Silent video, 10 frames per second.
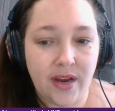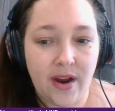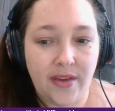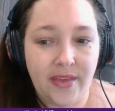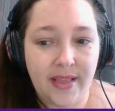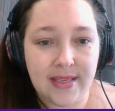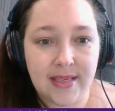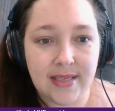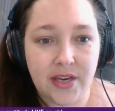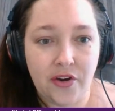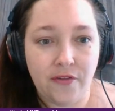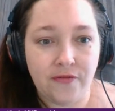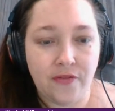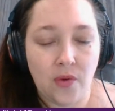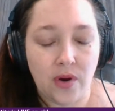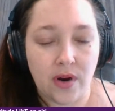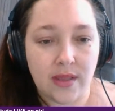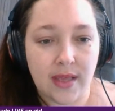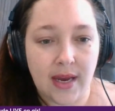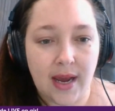I think this is year 4
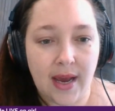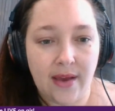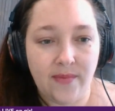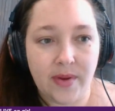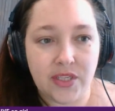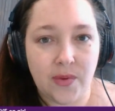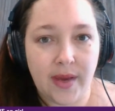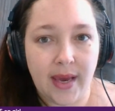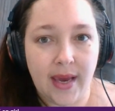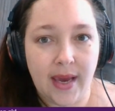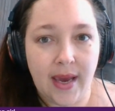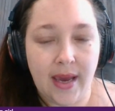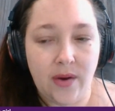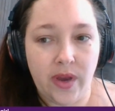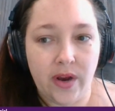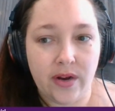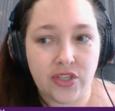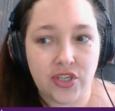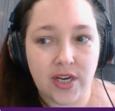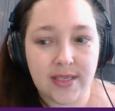that I've been doing it, and we are
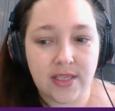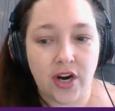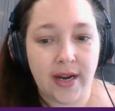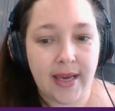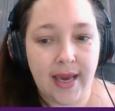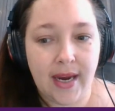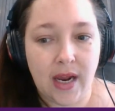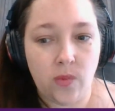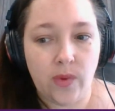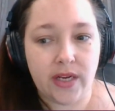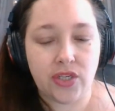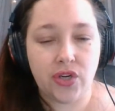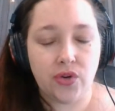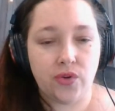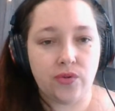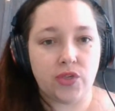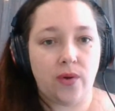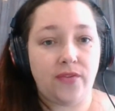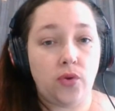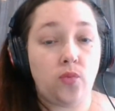just starting in on week 2. So if
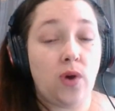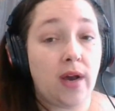you want